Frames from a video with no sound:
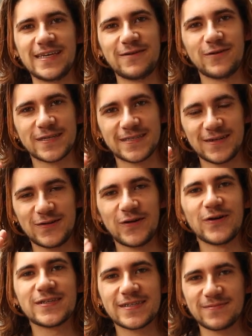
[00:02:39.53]
He was in a
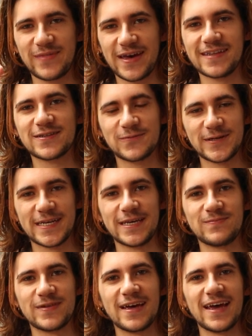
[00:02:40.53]
noise band with
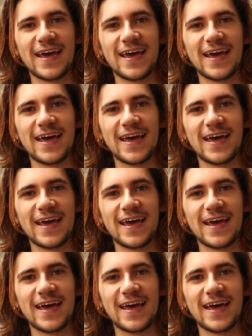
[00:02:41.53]
him,